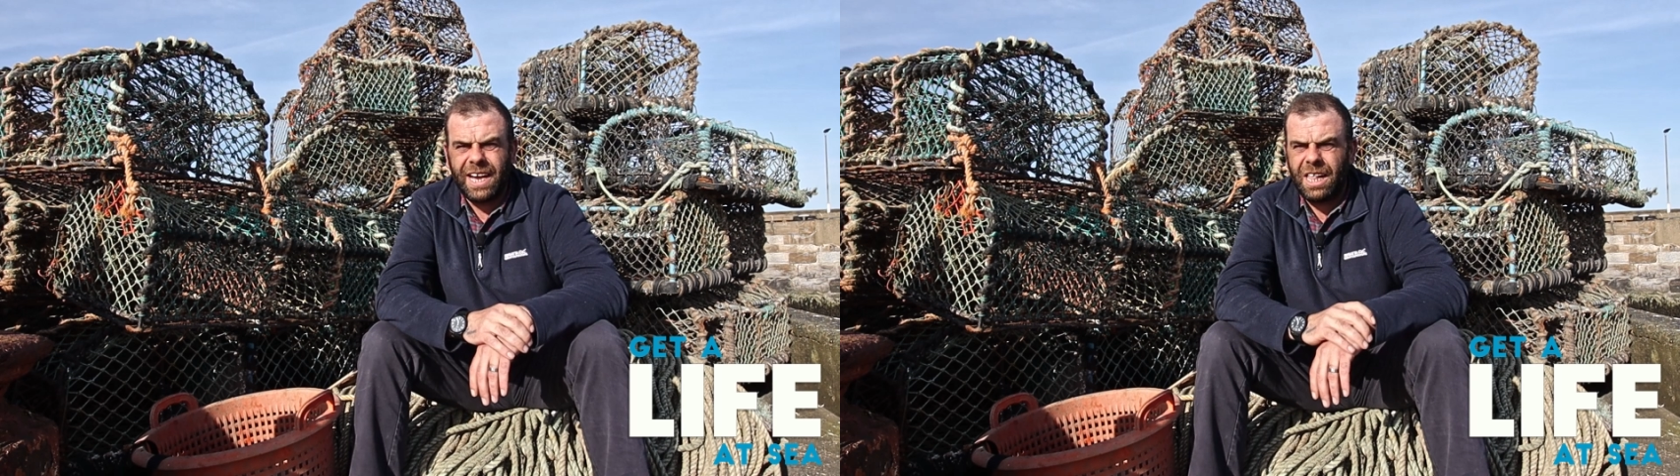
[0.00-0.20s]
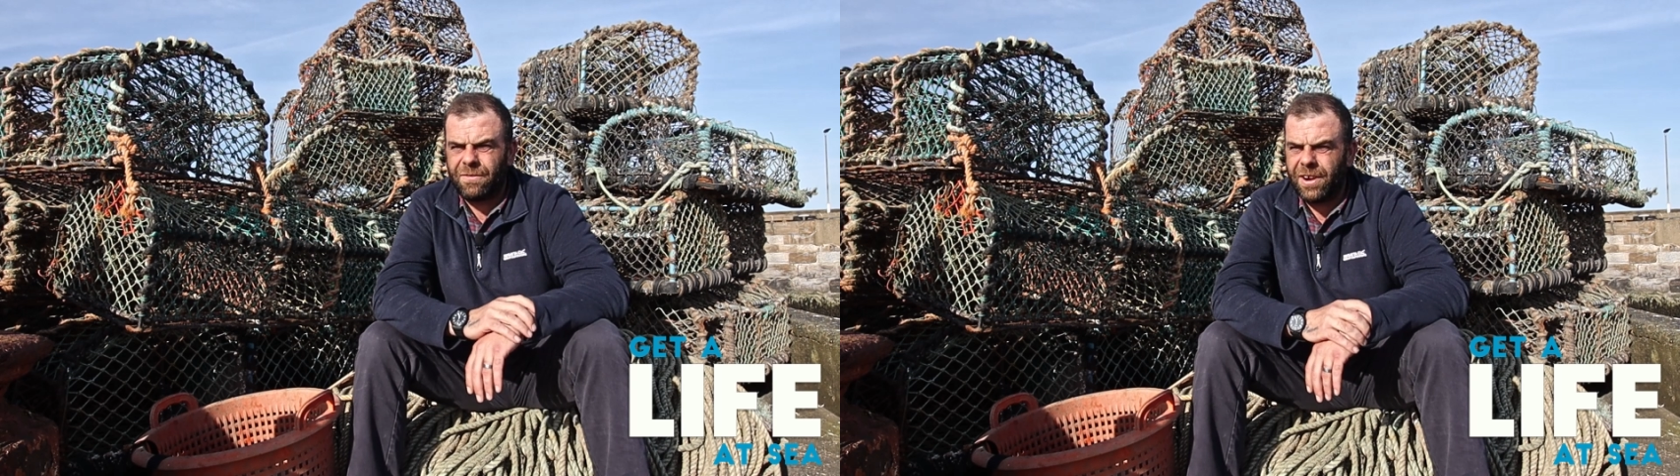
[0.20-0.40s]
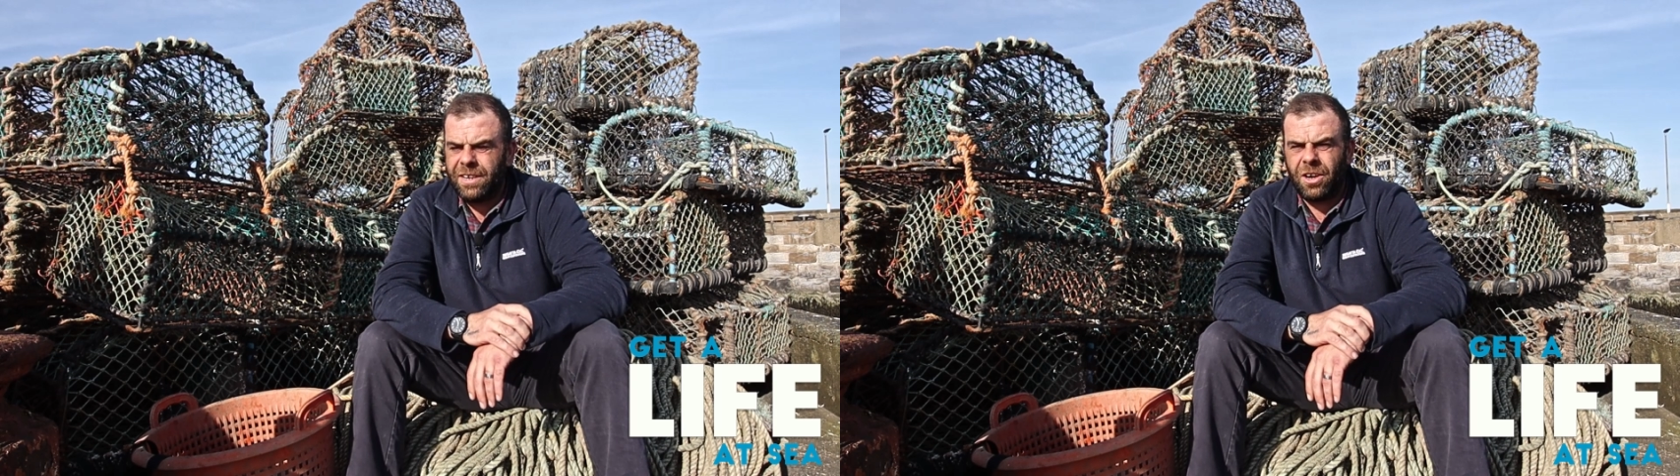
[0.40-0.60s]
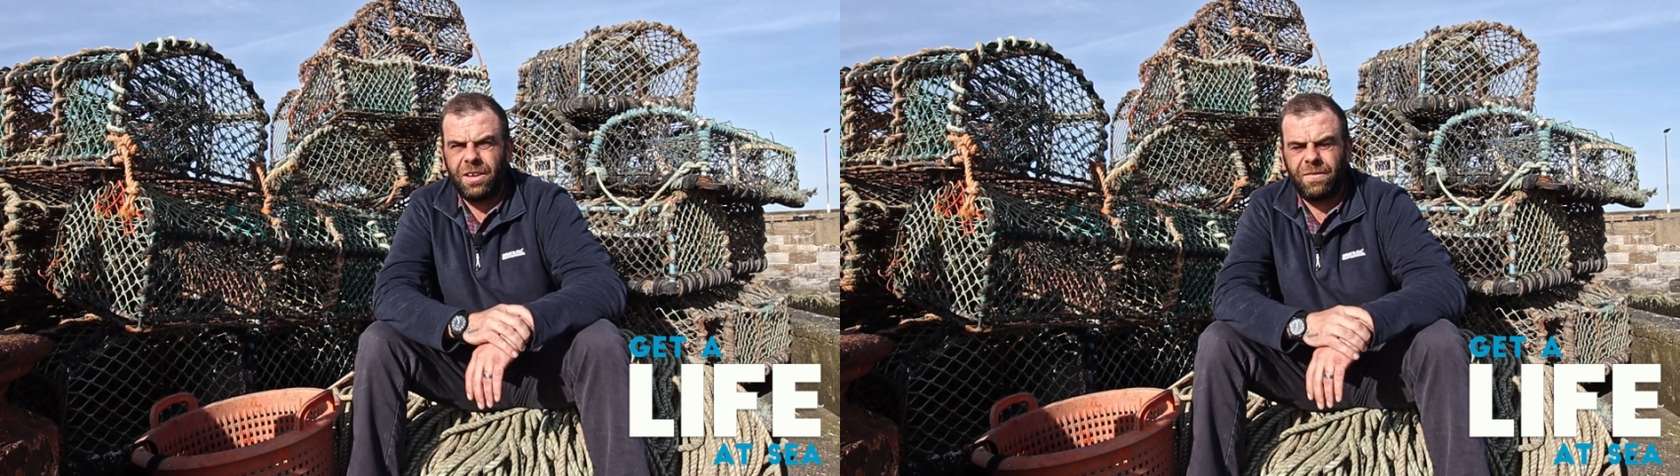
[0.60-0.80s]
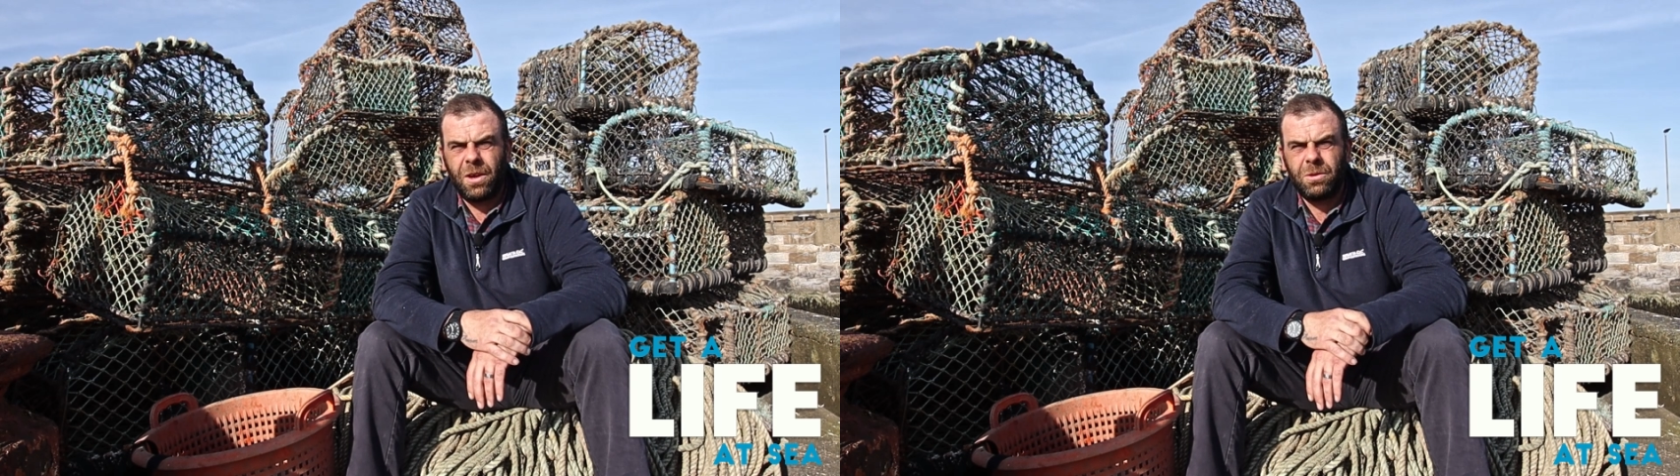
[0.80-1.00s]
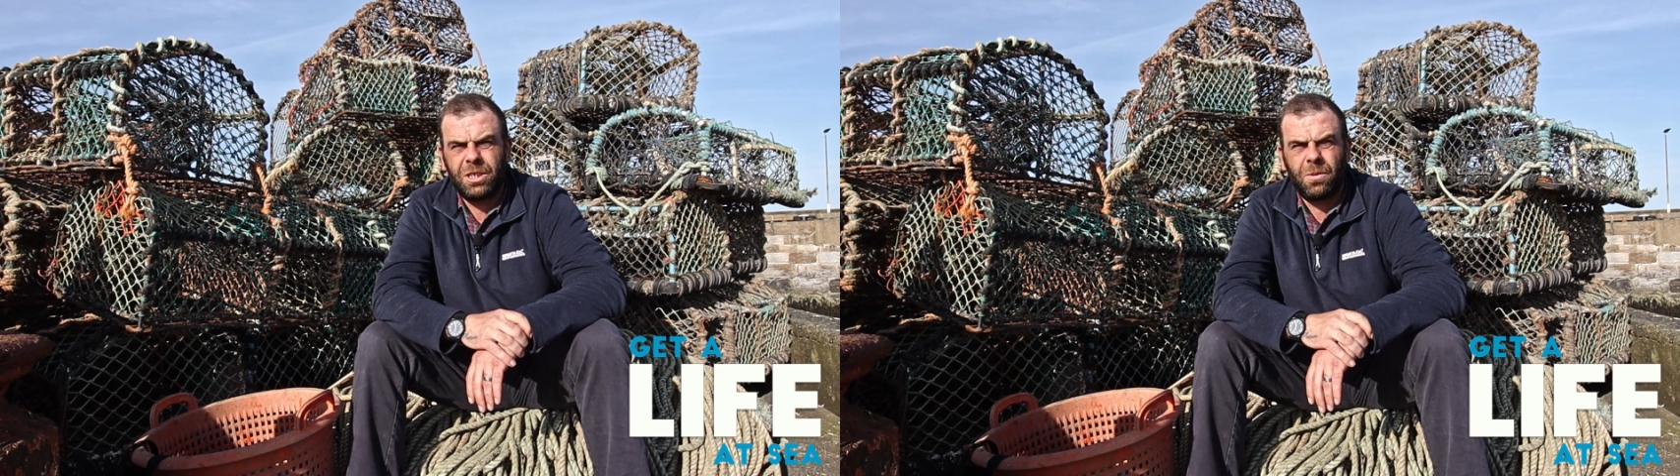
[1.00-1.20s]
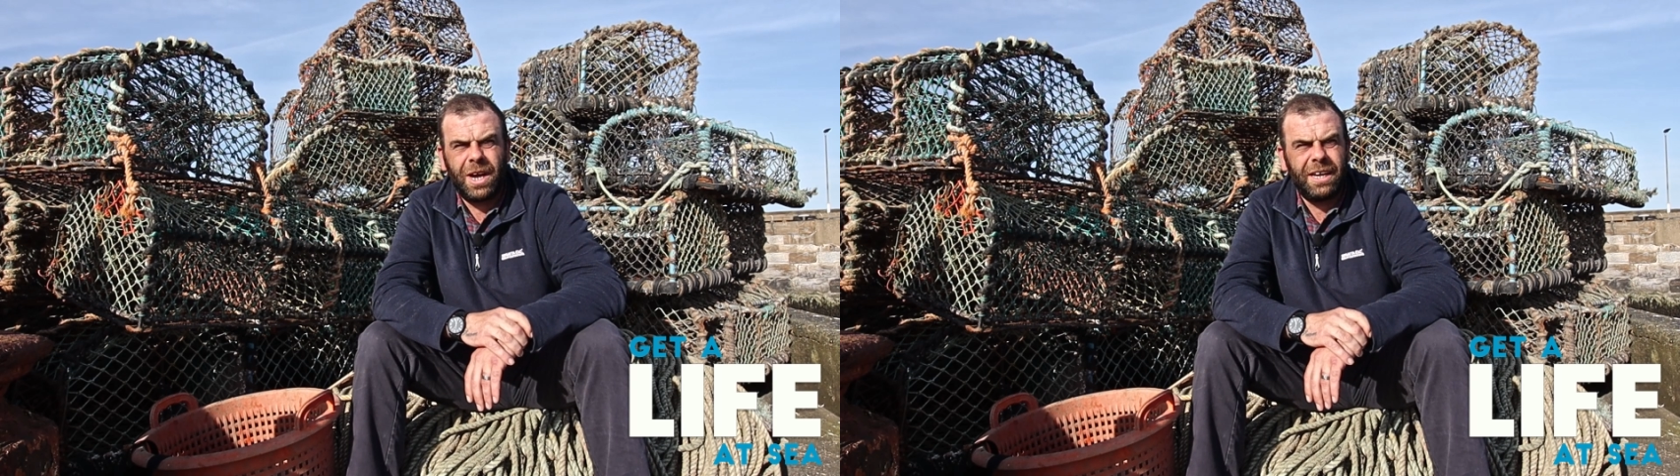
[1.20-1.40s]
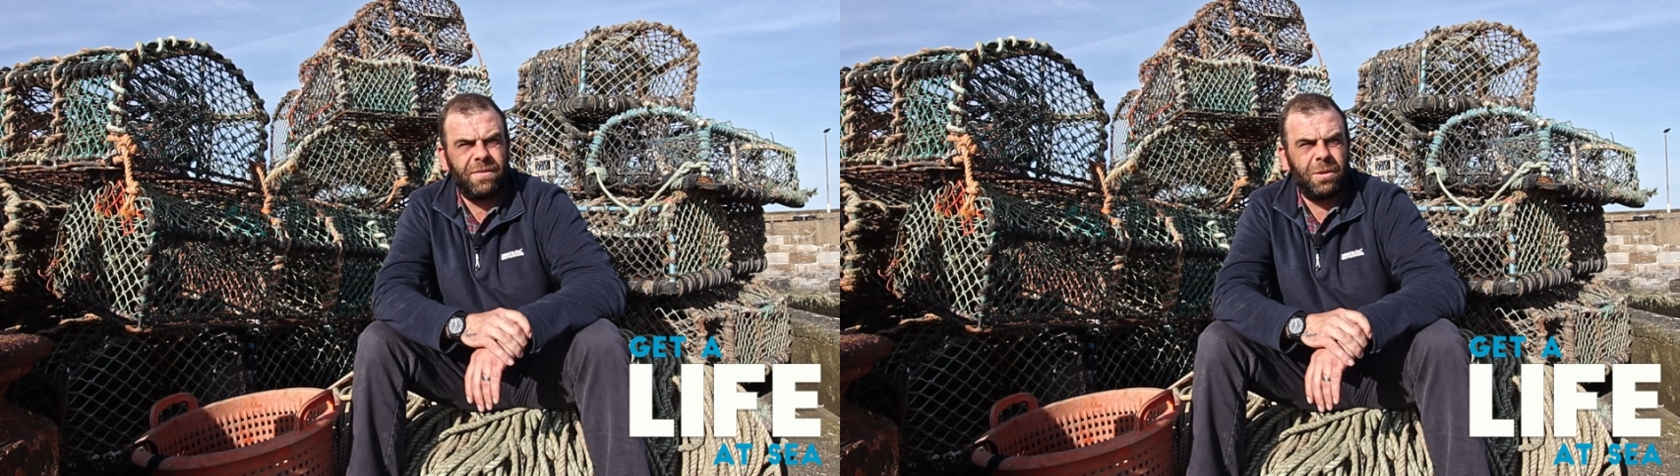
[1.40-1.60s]
girlfriend or your future
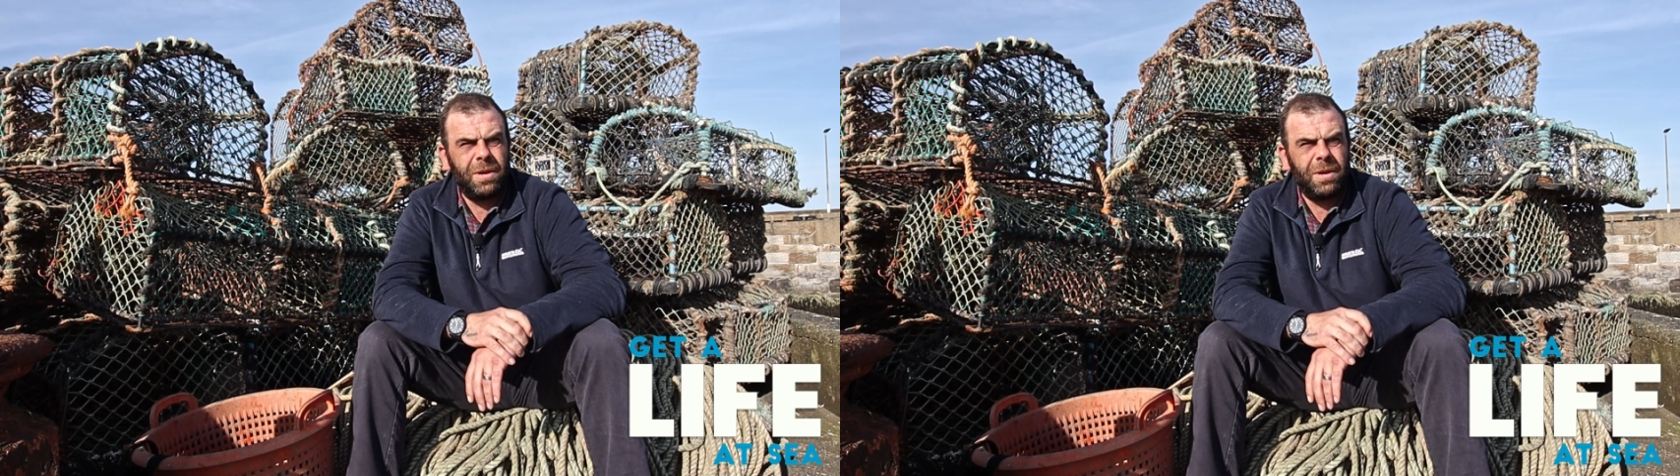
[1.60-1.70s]
wife or